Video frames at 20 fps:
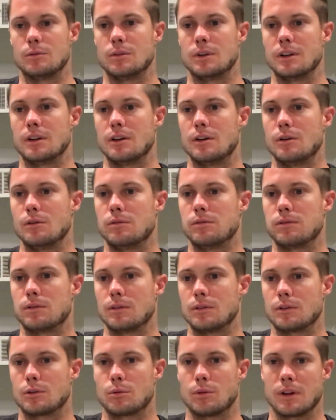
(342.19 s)
would go
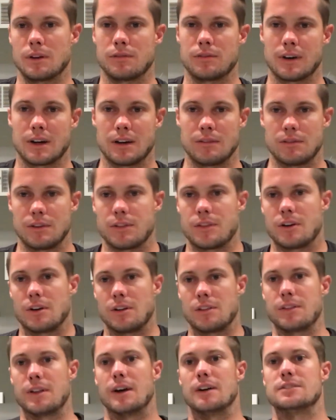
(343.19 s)
for $25,000 to
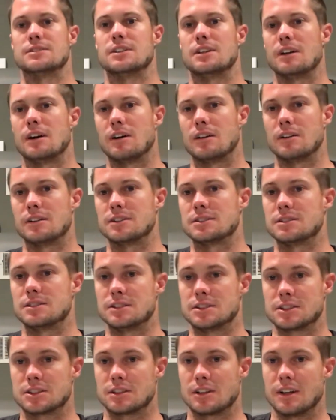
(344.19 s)
$30,000
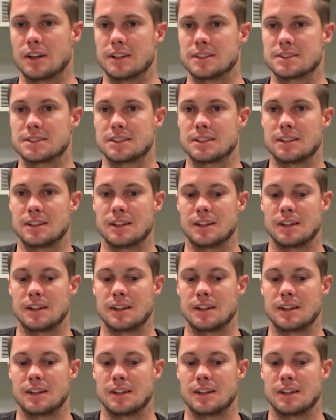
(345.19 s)
distressed,